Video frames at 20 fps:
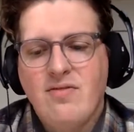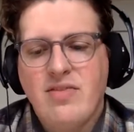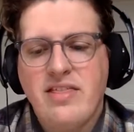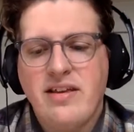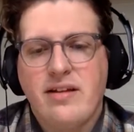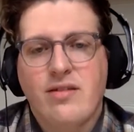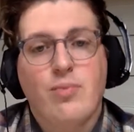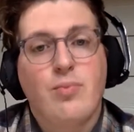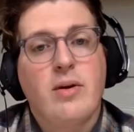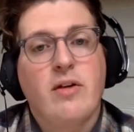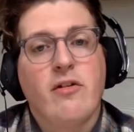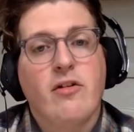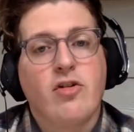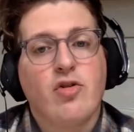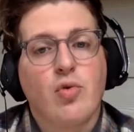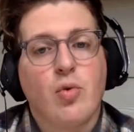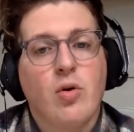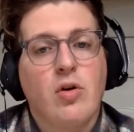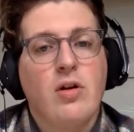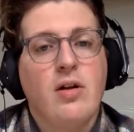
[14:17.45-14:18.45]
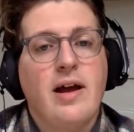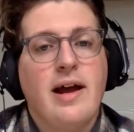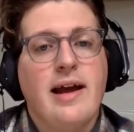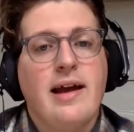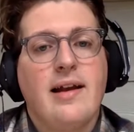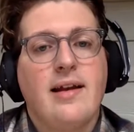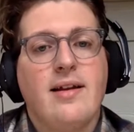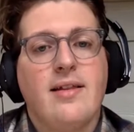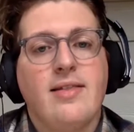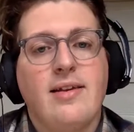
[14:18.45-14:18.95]
the spiritual
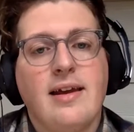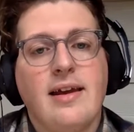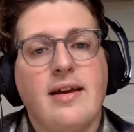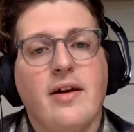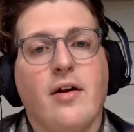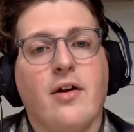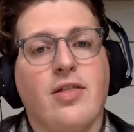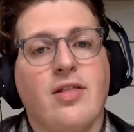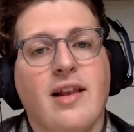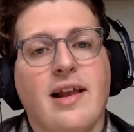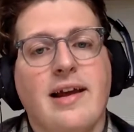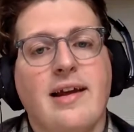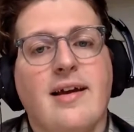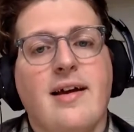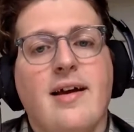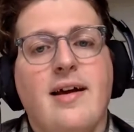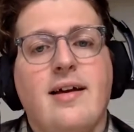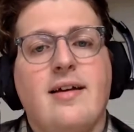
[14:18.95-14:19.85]
and the earthly.